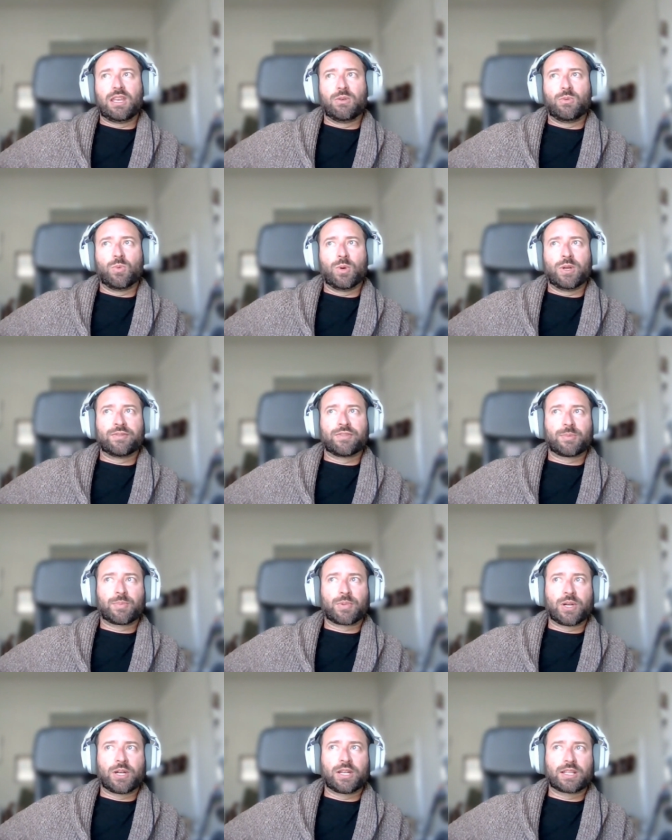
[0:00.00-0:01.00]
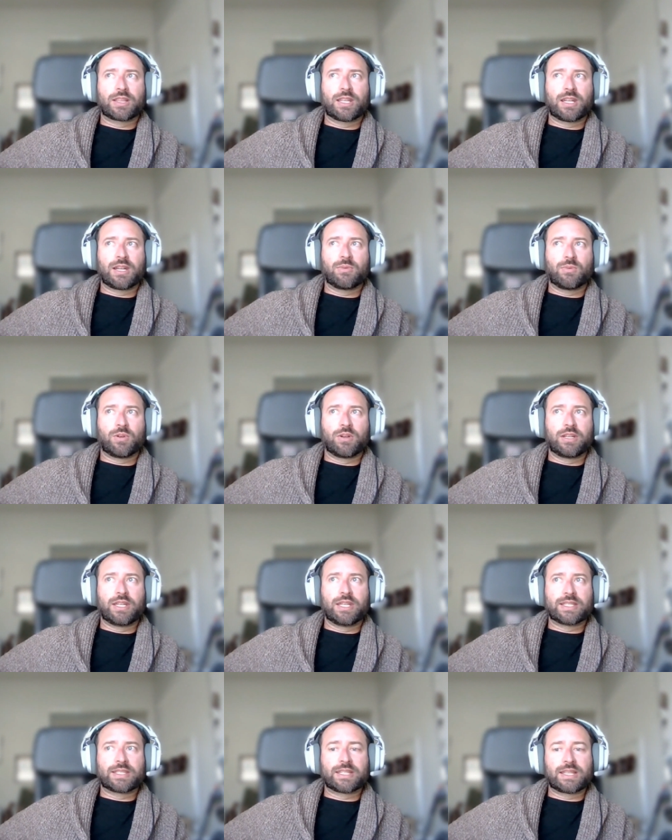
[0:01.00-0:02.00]
what if the product that I want
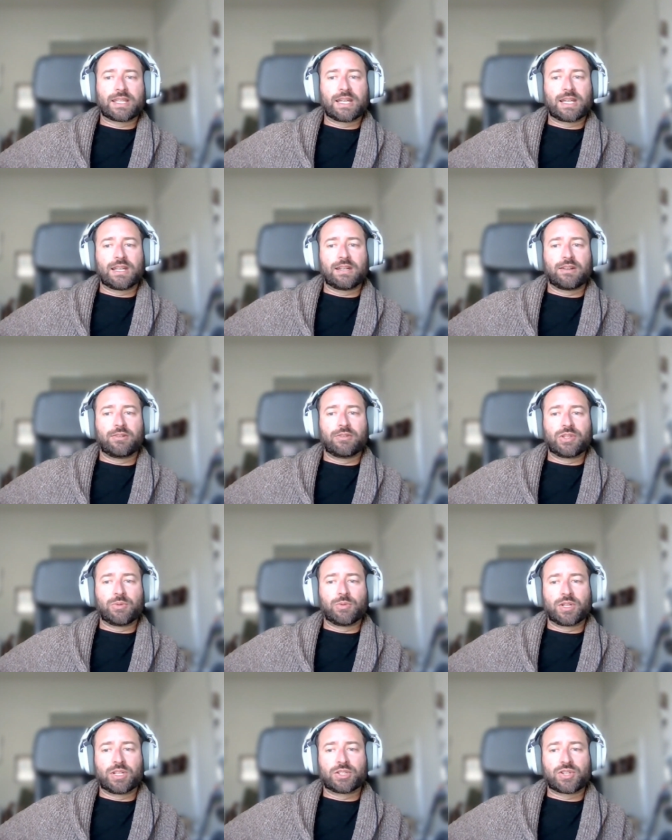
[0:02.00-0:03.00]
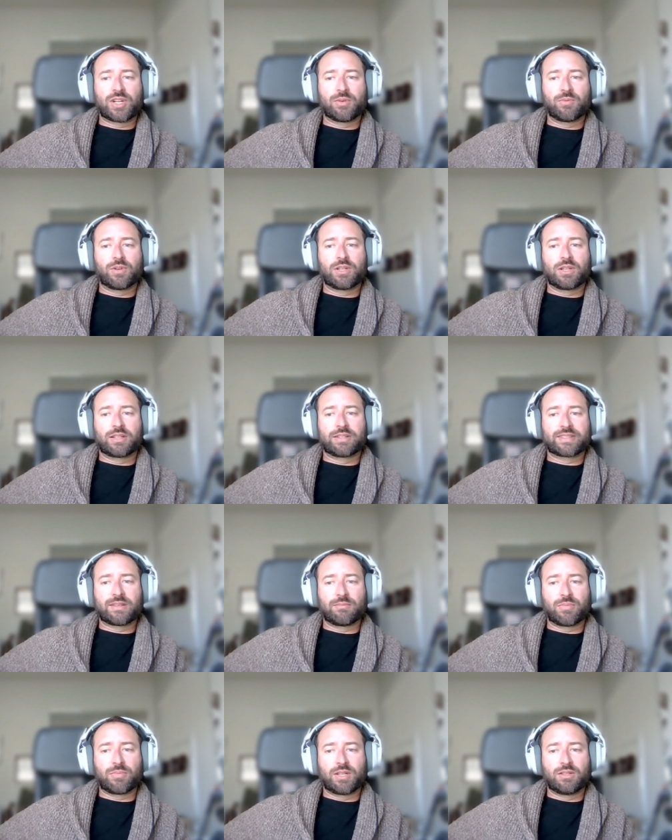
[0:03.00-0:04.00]
isn't that, and I only want to try one because
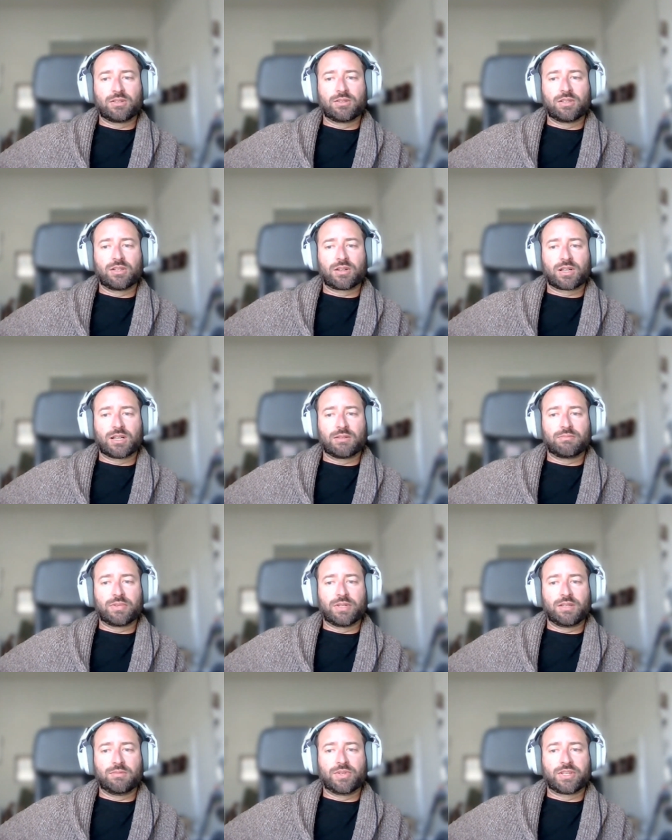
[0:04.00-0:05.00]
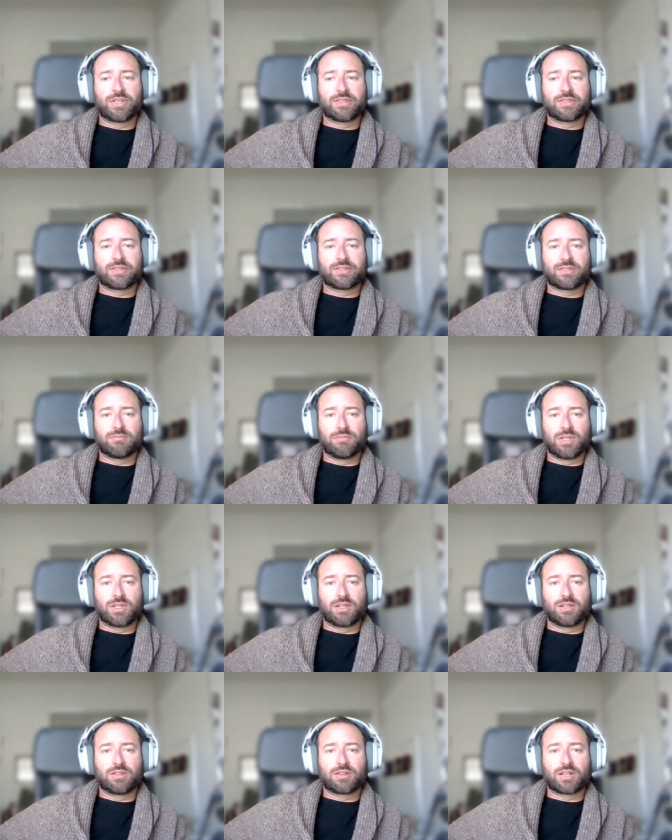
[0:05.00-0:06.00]
I'm brand new to your company because there's a
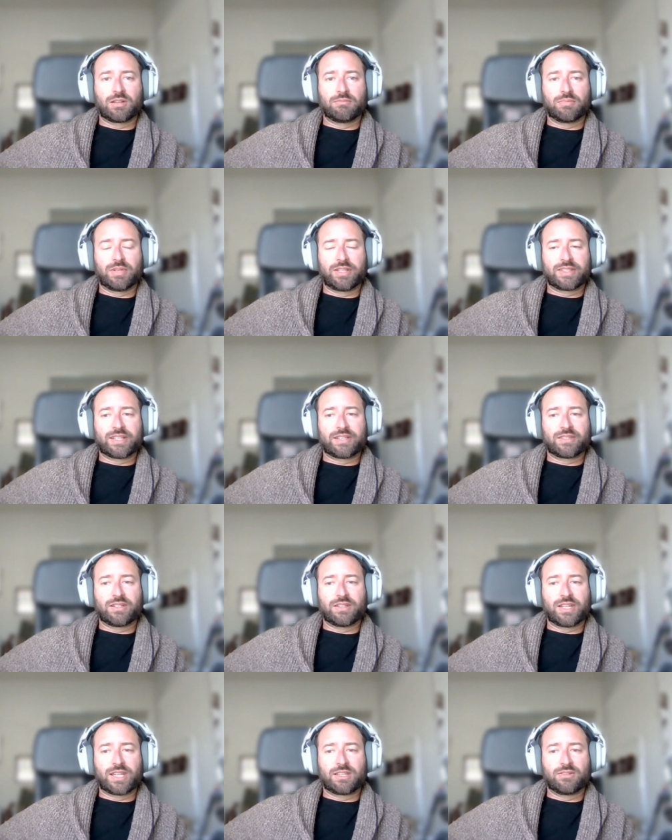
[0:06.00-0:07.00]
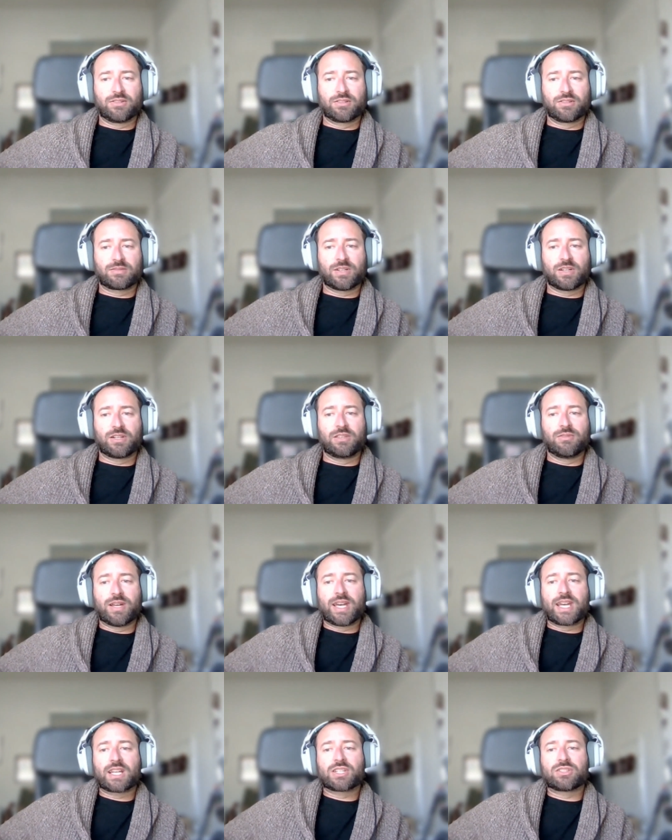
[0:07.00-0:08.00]
million other companies out there like yours? Are you
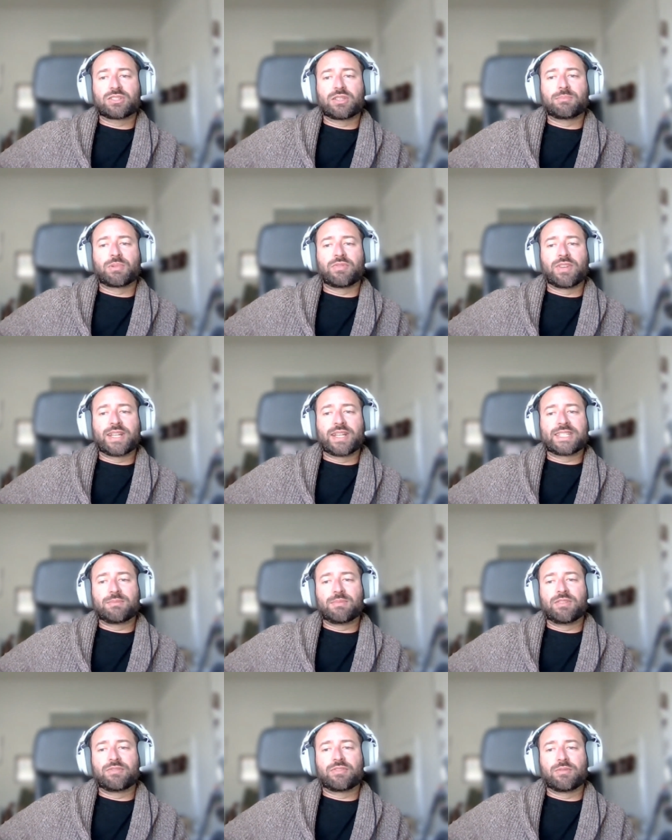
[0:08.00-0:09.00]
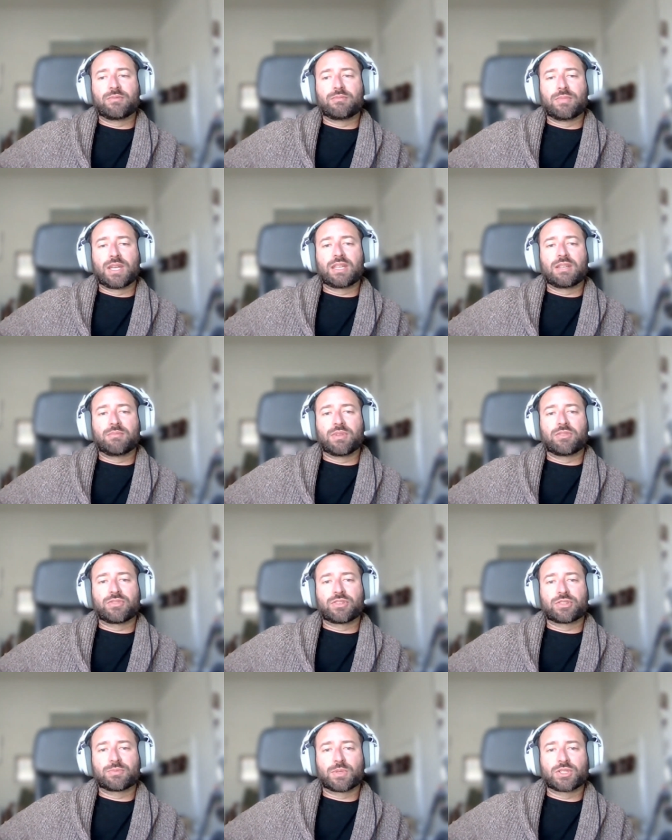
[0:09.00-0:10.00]
actually preventing me from making my
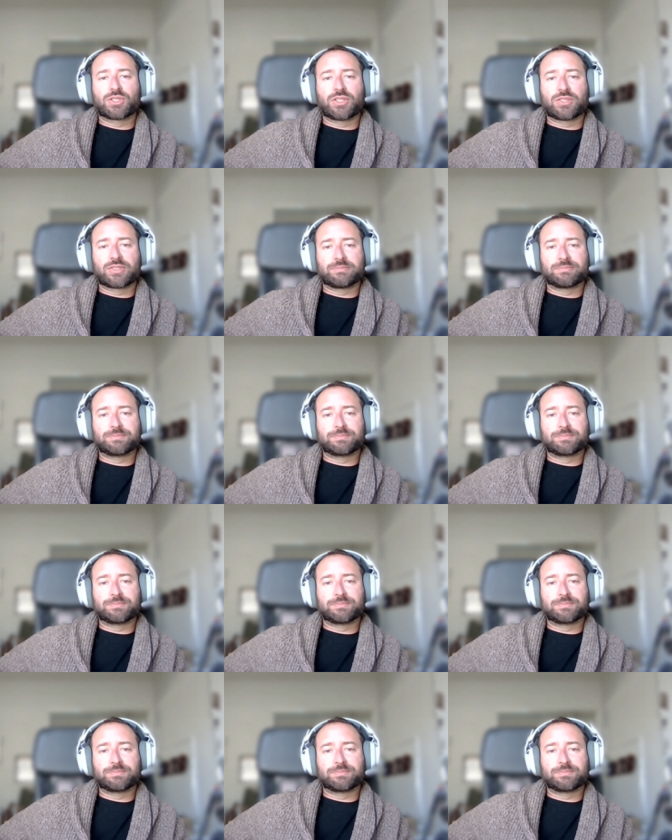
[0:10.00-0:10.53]
first purchase?